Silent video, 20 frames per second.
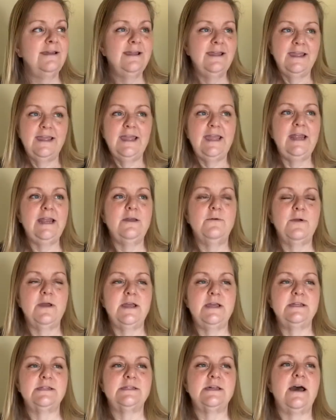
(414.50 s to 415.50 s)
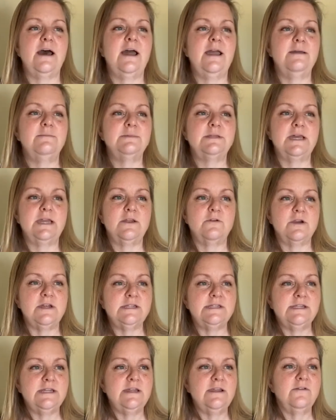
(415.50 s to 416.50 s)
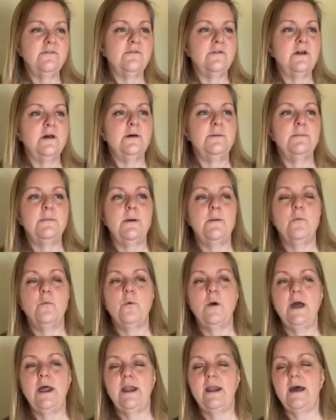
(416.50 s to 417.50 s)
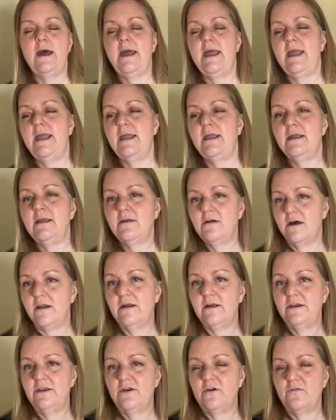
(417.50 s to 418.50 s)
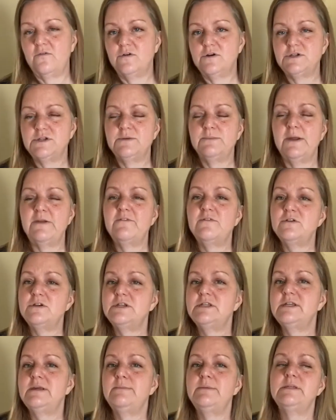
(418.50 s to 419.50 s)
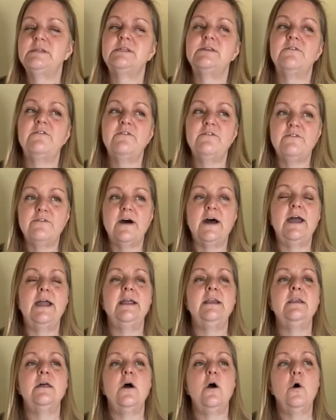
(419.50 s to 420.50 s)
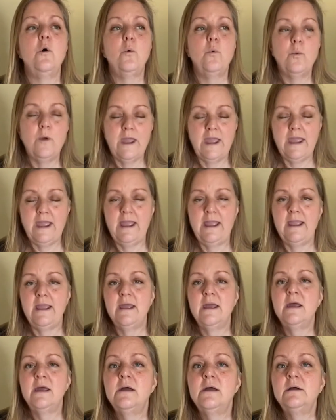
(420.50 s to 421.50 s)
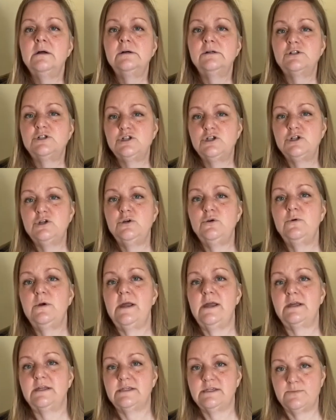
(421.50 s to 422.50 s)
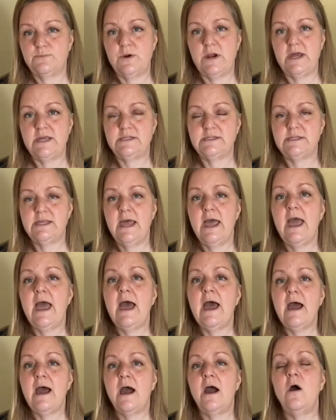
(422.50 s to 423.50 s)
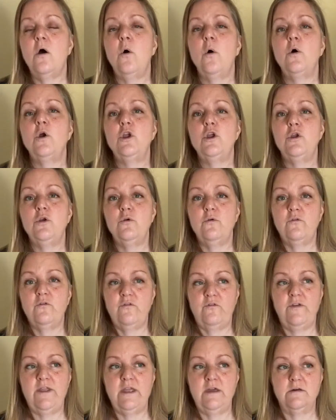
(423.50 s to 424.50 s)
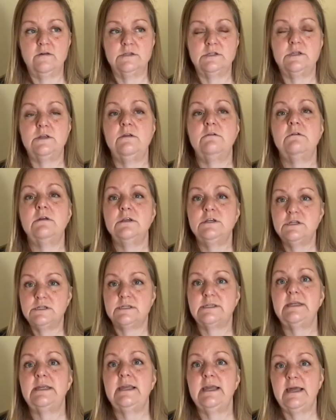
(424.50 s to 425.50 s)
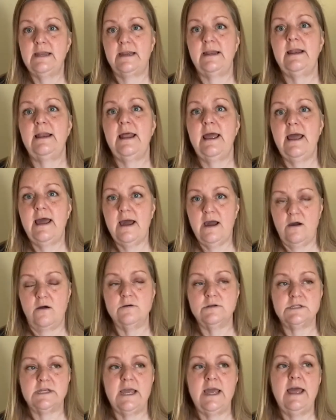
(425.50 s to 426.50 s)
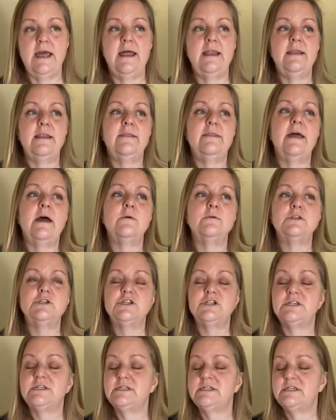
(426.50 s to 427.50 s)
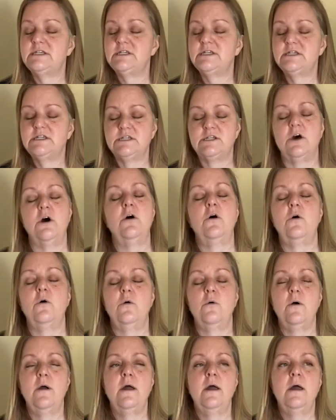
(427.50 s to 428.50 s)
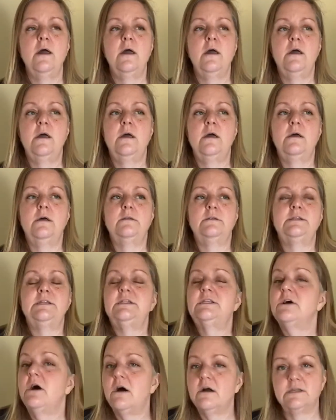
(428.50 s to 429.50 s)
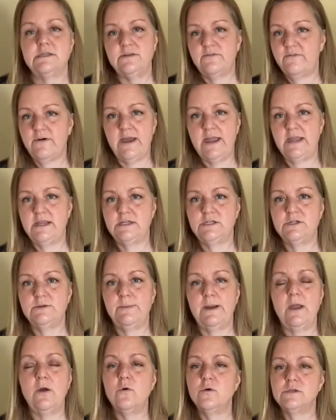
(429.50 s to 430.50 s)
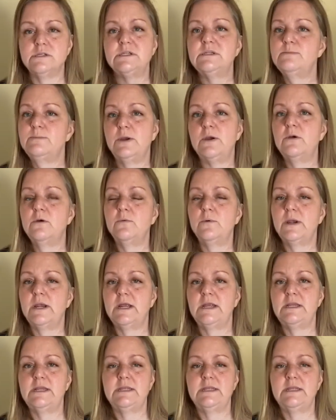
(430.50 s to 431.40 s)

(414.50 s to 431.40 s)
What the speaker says: Anyways, I am digressing from what I got on here for. So my first tip is to find a way to express how you feel so you can just get it out. And that was just so detoxifying to my whole spirit when I did